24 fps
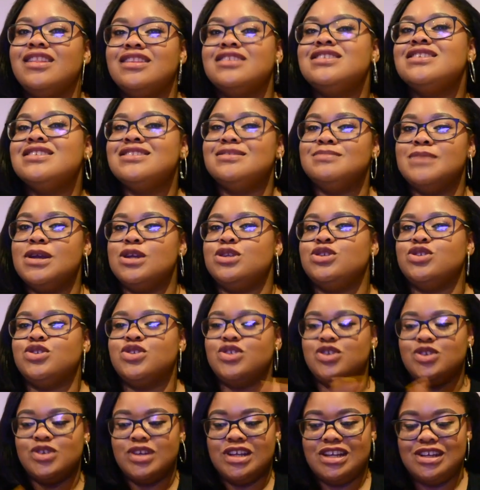this is
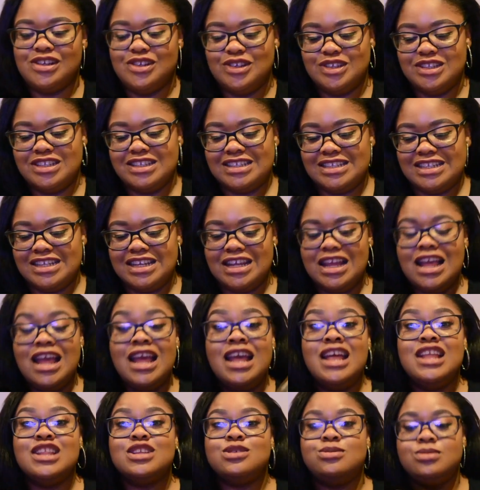major. Okay, are you listening?
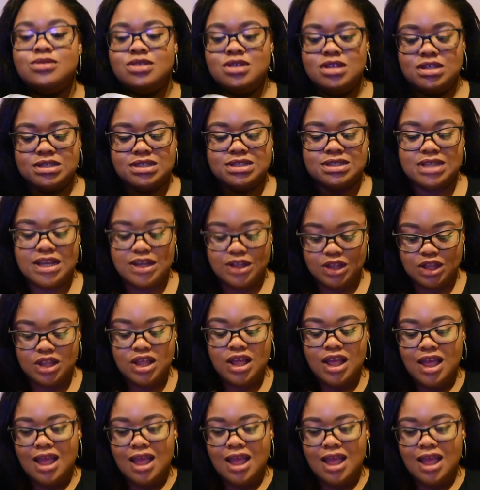This was on sale.